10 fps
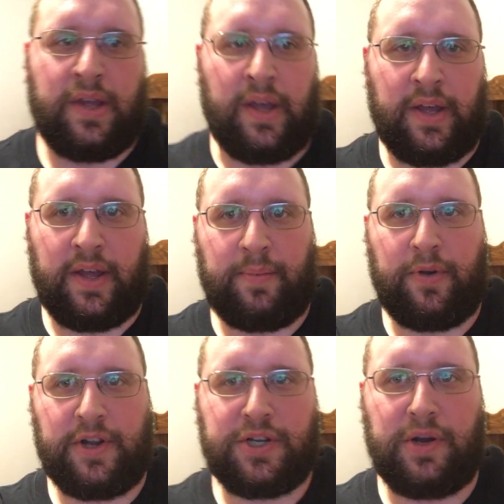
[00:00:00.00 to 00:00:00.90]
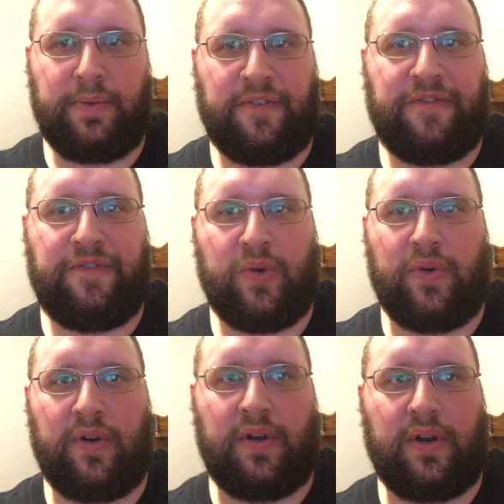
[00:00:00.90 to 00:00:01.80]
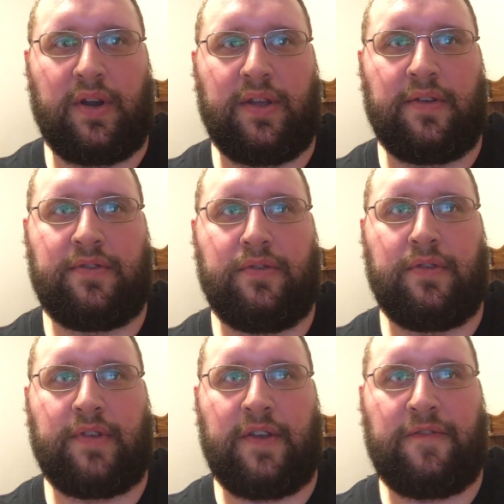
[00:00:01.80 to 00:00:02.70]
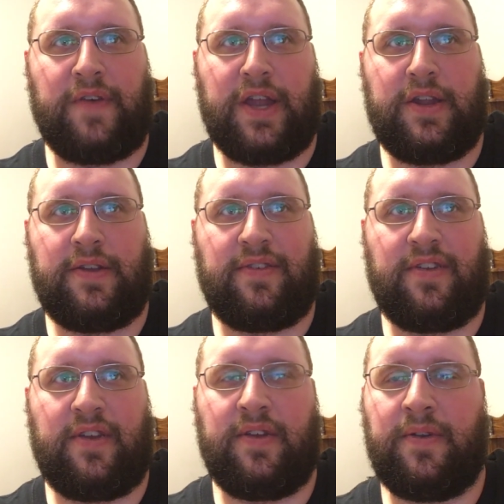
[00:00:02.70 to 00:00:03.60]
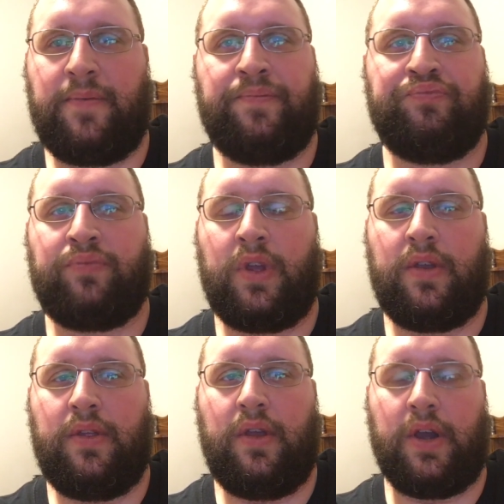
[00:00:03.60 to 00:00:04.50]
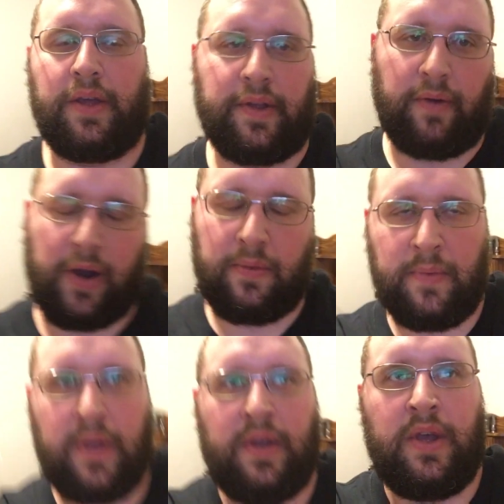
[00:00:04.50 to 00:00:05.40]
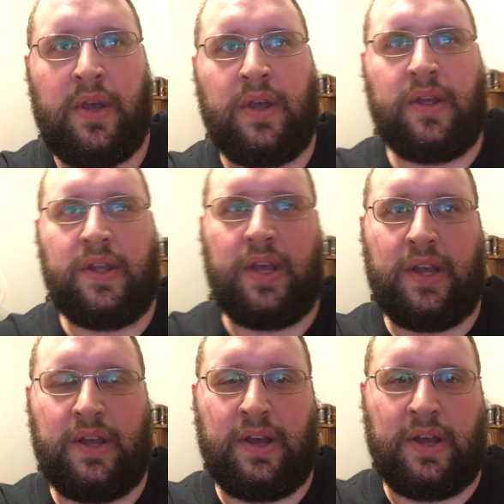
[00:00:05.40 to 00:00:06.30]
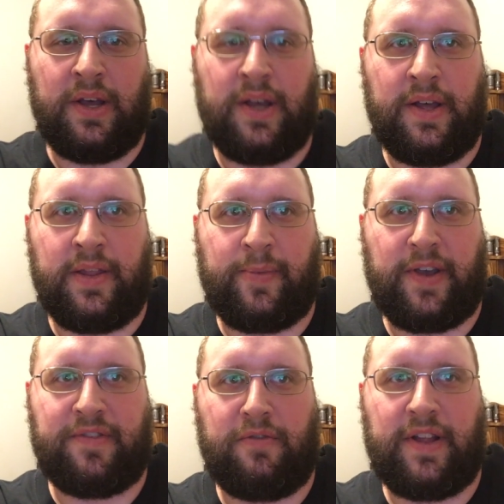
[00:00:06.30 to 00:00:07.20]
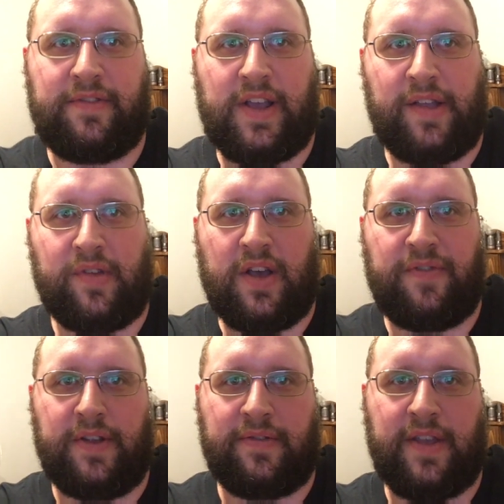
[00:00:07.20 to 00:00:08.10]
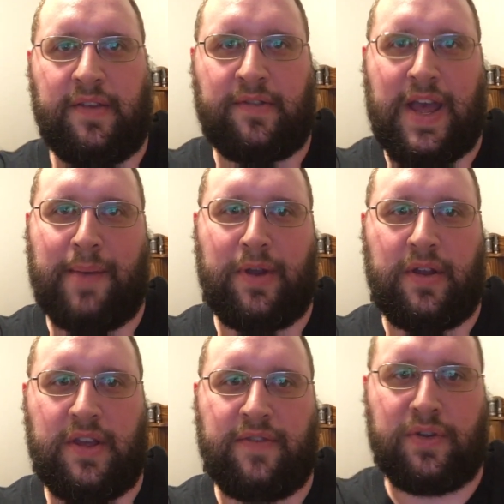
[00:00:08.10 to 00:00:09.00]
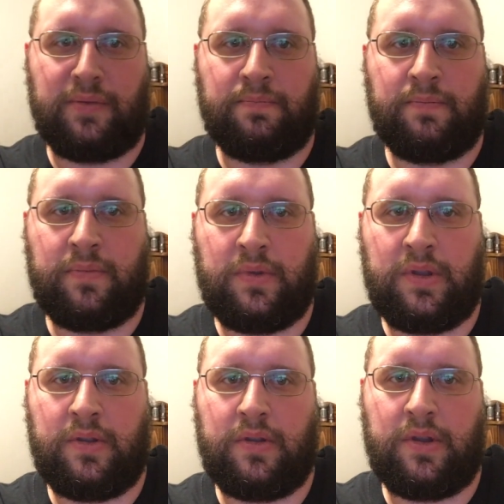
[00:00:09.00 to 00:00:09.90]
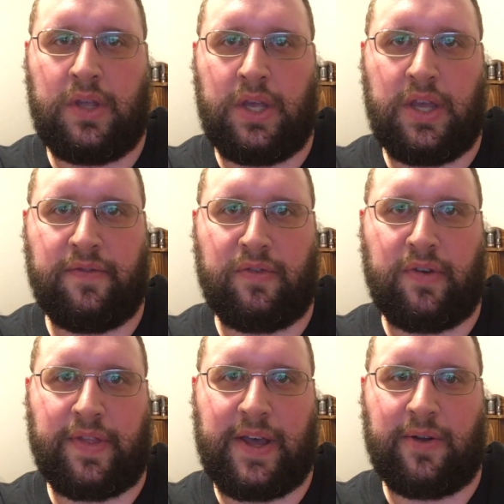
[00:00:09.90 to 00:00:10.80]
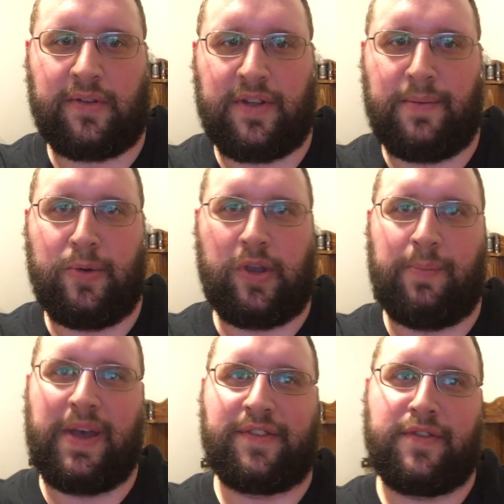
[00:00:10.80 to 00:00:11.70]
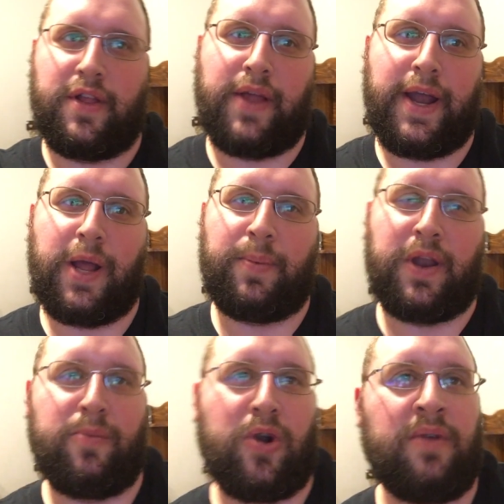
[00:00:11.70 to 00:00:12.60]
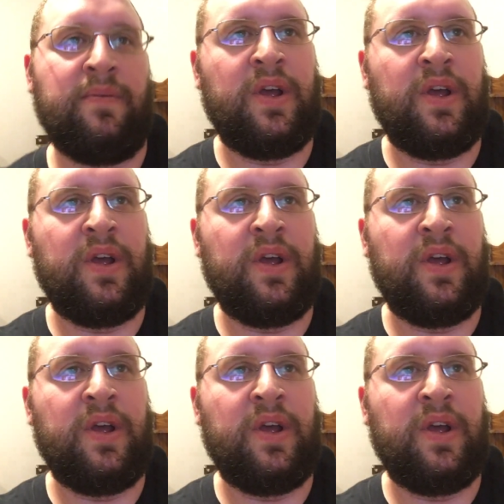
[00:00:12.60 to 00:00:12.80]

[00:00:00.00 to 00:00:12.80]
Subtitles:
Prediction number 4, as soon as I find it. Oh, yeah, there we are. The Boston Red Sox offense stays dominant, even without Mookie Betts in the lineup anymore.